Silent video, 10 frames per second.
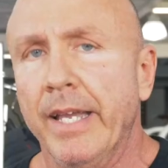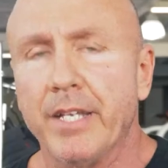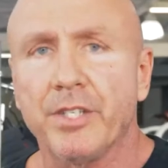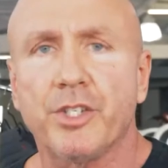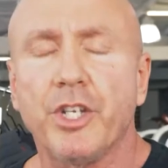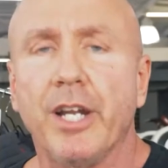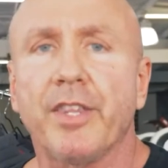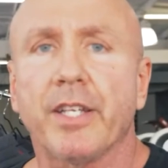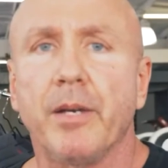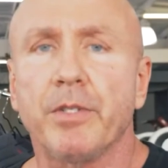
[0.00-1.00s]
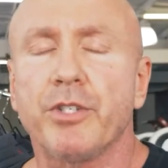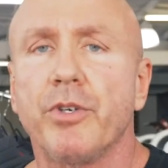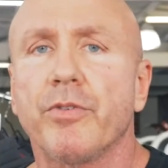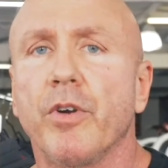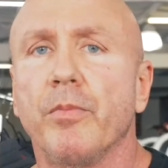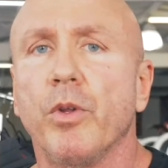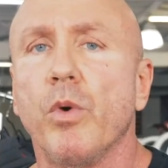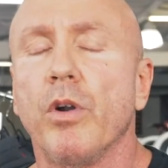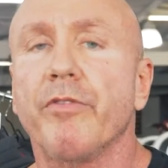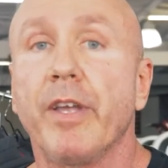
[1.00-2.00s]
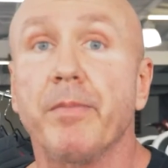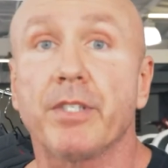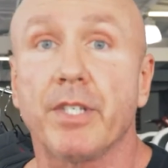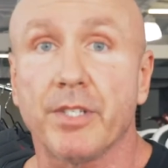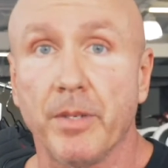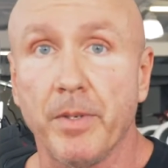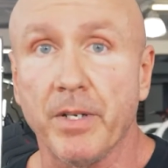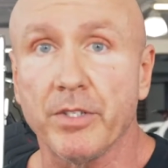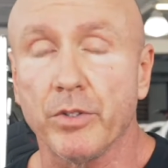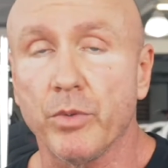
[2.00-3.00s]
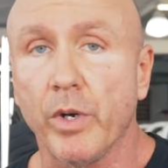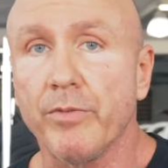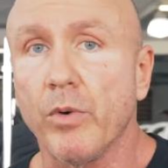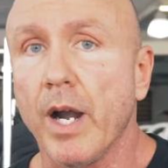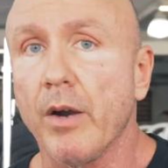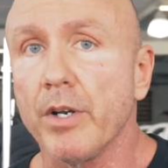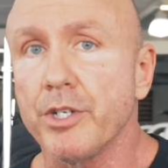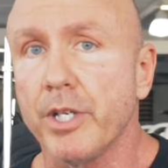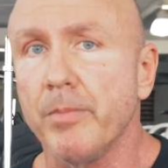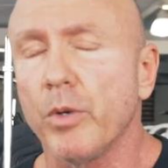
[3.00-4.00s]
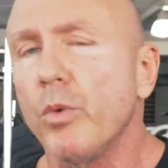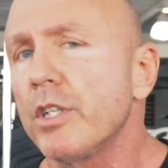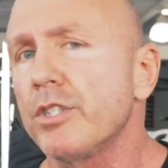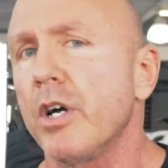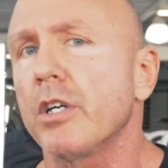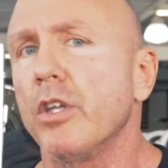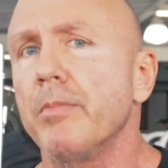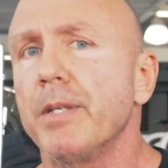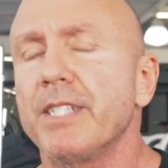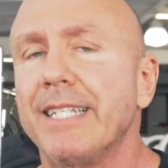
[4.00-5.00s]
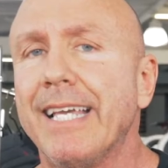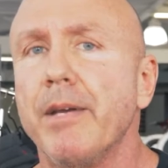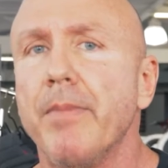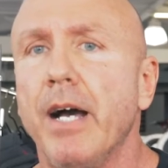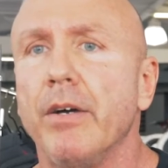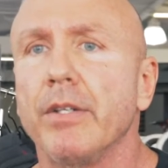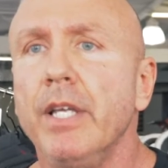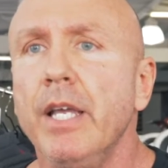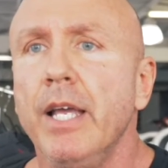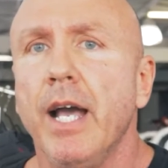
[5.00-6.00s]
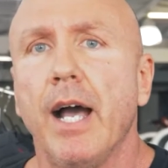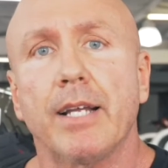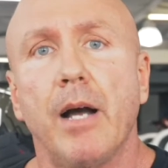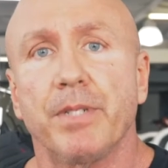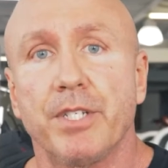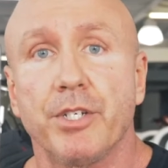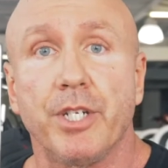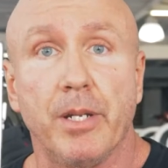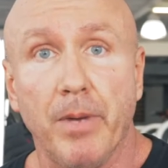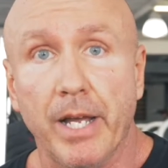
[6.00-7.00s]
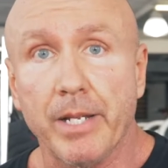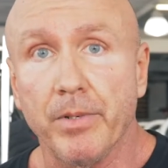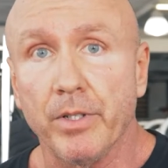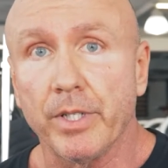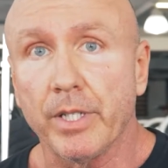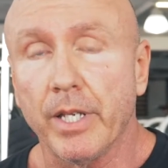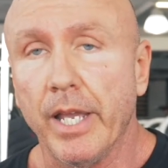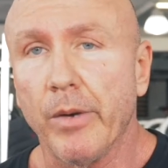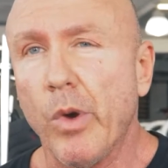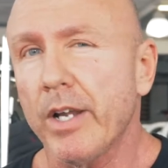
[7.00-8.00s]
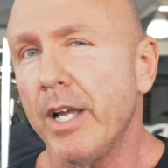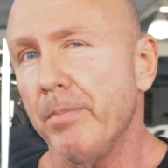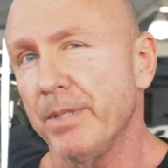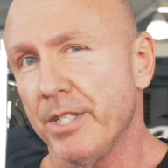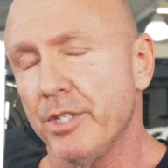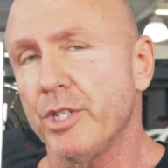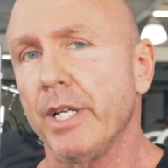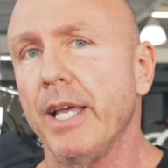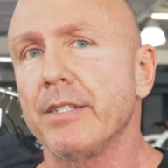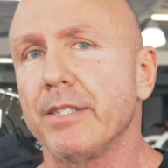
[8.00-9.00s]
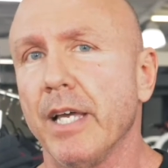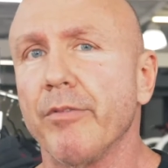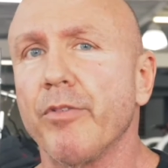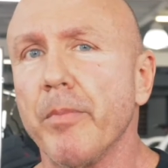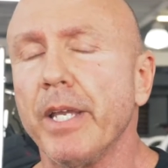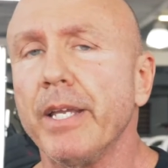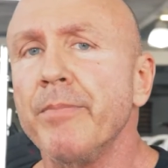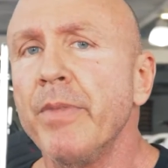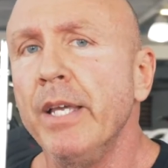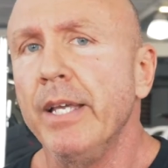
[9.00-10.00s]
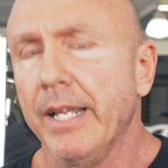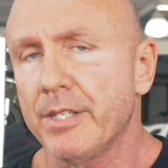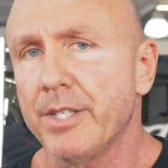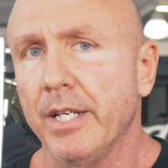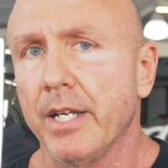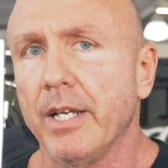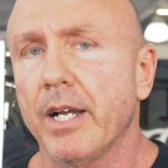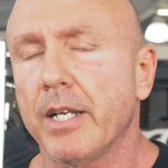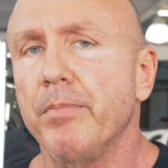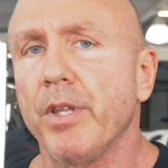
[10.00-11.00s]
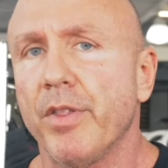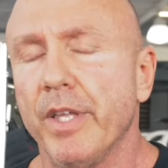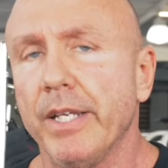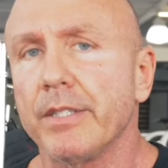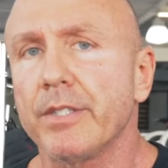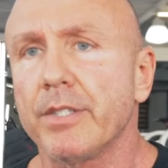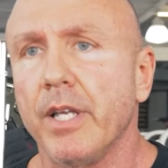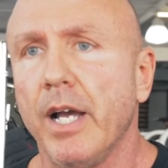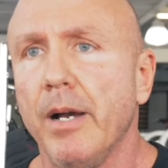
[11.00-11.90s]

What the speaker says: Hey guys, it's Jonathan coming to you from the world famous Kissimmee Muscle 24-Hour Gym, and wanted to talk a little bit today about competition in bodybuilding and what competition has done for me. And it's done a couple of things.